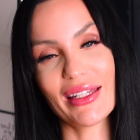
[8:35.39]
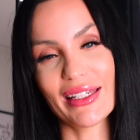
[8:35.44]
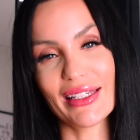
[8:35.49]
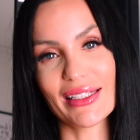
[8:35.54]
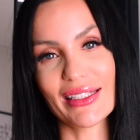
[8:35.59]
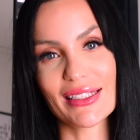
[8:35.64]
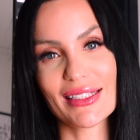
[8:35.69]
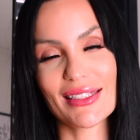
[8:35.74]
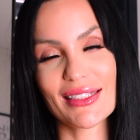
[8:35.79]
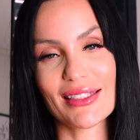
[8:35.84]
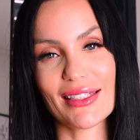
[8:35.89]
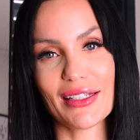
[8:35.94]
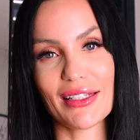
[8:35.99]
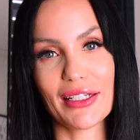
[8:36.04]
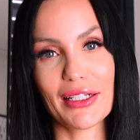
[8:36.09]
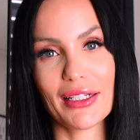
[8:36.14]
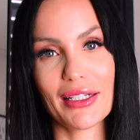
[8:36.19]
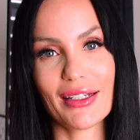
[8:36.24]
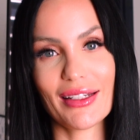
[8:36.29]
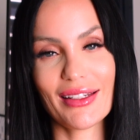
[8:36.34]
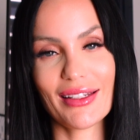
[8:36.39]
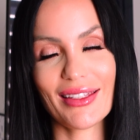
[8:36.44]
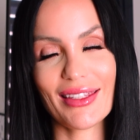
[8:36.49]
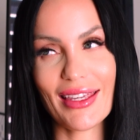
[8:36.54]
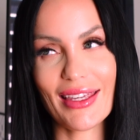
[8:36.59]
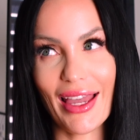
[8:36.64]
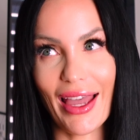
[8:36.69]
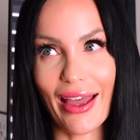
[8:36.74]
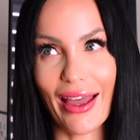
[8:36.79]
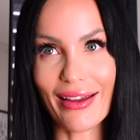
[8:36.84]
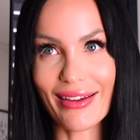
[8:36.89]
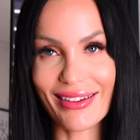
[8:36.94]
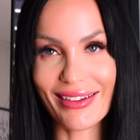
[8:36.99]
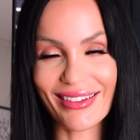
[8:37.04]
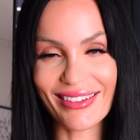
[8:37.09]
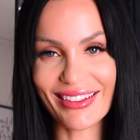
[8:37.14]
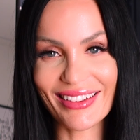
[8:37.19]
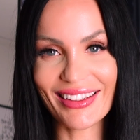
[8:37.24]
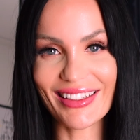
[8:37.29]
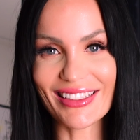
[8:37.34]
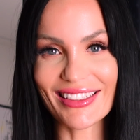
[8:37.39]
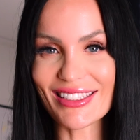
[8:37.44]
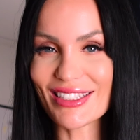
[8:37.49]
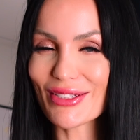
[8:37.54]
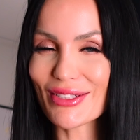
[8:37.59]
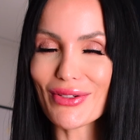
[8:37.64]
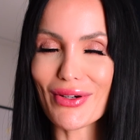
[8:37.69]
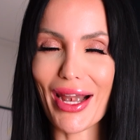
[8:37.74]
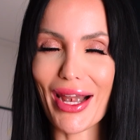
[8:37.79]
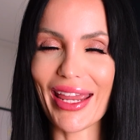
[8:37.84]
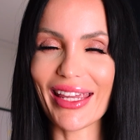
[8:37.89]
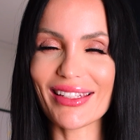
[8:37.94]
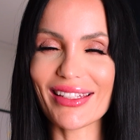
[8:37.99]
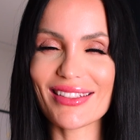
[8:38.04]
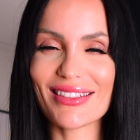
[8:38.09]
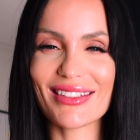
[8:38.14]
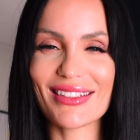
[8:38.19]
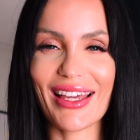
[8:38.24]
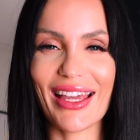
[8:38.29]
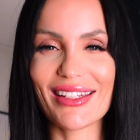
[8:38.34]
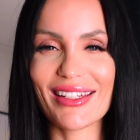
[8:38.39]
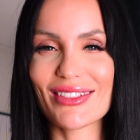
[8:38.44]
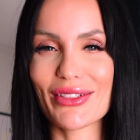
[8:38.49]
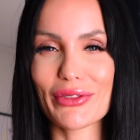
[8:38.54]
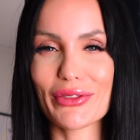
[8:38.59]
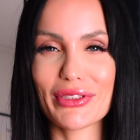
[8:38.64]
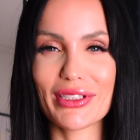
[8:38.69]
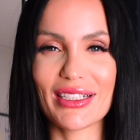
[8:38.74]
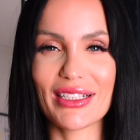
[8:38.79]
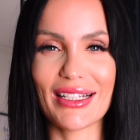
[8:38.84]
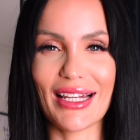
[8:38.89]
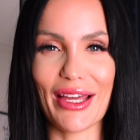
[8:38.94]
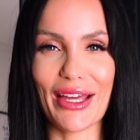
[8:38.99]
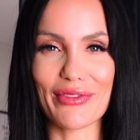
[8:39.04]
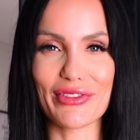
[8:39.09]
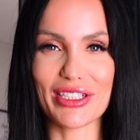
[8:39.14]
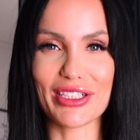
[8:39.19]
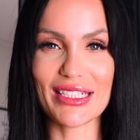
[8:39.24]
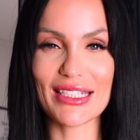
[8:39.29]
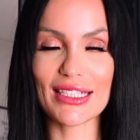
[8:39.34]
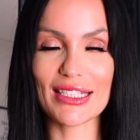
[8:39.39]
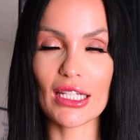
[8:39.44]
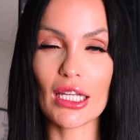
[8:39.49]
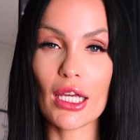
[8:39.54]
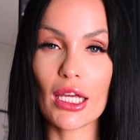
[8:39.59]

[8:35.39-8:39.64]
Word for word: It's, uh, yeah, it's great. I totally love it.